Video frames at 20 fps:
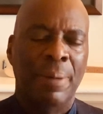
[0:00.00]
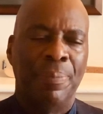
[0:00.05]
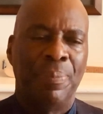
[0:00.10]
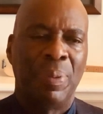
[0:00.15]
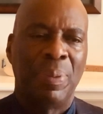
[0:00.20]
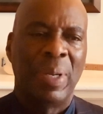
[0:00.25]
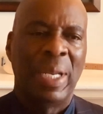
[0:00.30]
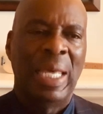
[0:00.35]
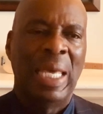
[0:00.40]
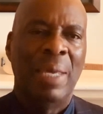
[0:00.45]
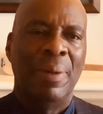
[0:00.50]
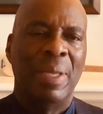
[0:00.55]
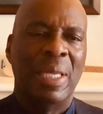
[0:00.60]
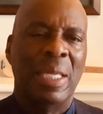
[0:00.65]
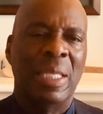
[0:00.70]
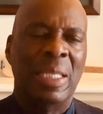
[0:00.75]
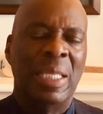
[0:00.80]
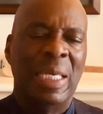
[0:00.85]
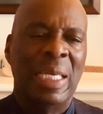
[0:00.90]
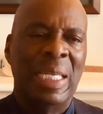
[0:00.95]

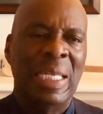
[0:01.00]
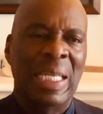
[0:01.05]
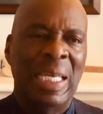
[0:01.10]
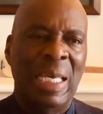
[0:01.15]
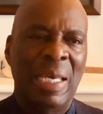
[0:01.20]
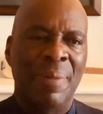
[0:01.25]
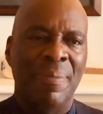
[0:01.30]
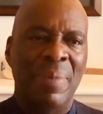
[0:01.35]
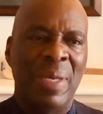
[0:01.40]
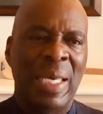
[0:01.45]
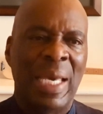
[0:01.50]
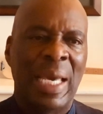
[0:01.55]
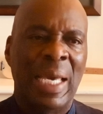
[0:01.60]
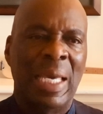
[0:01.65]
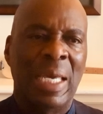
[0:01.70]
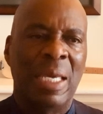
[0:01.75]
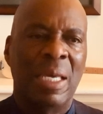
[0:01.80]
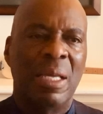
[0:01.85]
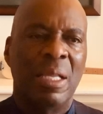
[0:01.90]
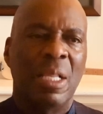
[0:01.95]
played in the
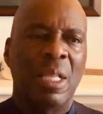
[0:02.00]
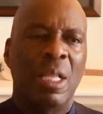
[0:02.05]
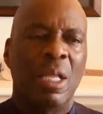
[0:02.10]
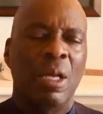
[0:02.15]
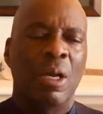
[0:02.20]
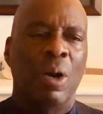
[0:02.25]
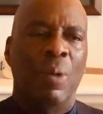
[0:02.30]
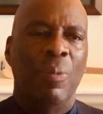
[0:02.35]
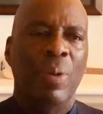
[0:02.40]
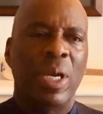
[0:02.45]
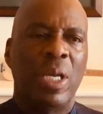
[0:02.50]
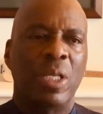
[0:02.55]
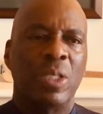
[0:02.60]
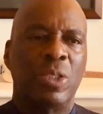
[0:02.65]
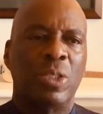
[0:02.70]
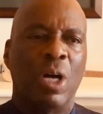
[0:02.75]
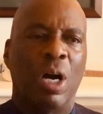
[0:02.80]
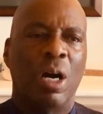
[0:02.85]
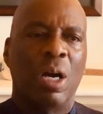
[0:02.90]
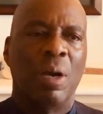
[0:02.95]
NBA. We could
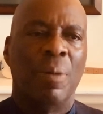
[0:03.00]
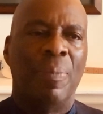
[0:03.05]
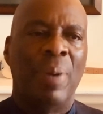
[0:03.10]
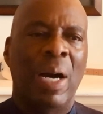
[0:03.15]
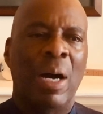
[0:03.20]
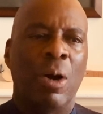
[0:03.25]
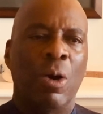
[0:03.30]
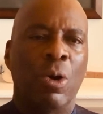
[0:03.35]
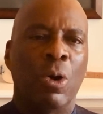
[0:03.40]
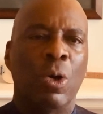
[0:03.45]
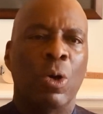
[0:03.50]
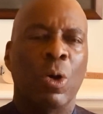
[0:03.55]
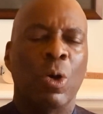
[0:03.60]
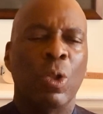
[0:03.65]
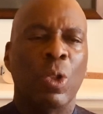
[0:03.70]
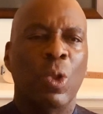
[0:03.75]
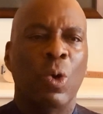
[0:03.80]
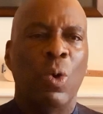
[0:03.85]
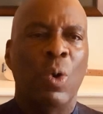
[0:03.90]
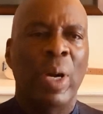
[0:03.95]
talk about
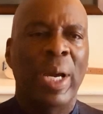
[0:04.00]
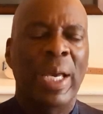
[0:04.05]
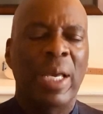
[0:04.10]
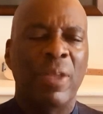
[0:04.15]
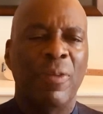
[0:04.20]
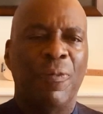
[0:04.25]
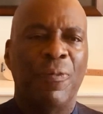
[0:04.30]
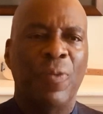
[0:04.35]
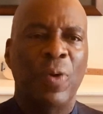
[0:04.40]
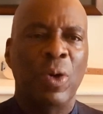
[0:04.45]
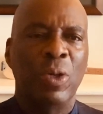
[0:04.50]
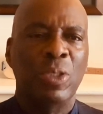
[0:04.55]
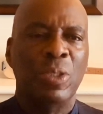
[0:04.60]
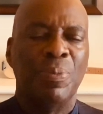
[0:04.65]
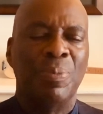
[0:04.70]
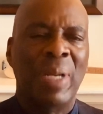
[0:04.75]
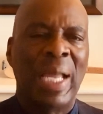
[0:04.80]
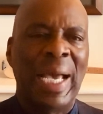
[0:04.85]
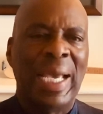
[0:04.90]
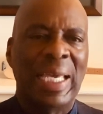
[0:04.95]
Earl Lloyd, first
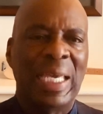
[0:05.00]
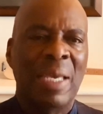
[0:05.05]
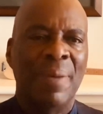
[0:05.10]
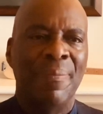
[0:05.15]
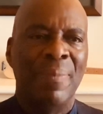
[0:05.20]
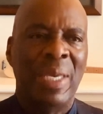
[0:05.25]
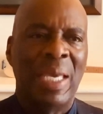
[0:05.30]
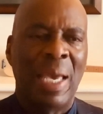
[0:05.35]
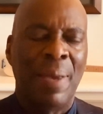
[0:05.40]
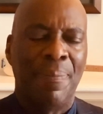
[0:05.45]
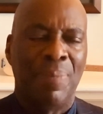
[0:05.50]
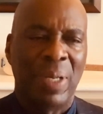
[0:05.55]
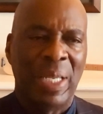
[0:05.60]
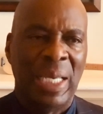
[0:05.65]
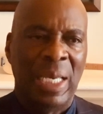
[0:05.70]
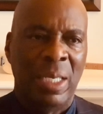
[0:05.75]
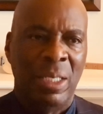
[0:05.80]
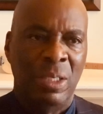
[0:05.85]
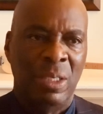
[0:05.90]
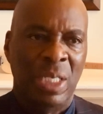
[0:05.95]
black NBA
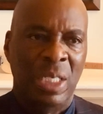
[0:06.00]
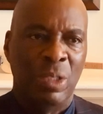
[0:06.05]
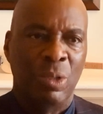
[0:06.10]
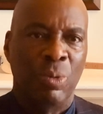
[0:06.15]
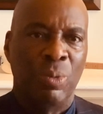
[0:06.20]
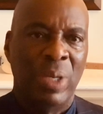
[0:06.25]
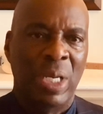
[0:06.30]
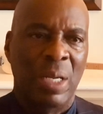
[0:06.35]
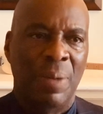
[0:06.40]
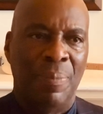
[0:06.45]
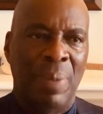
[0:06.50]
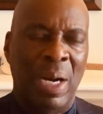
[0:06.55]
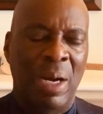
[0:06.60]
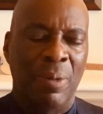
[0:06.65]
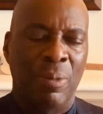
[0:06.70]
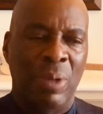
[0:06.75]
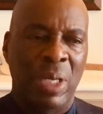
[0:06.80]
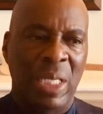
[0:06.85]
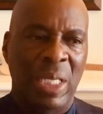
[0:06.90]
player. You need to read about what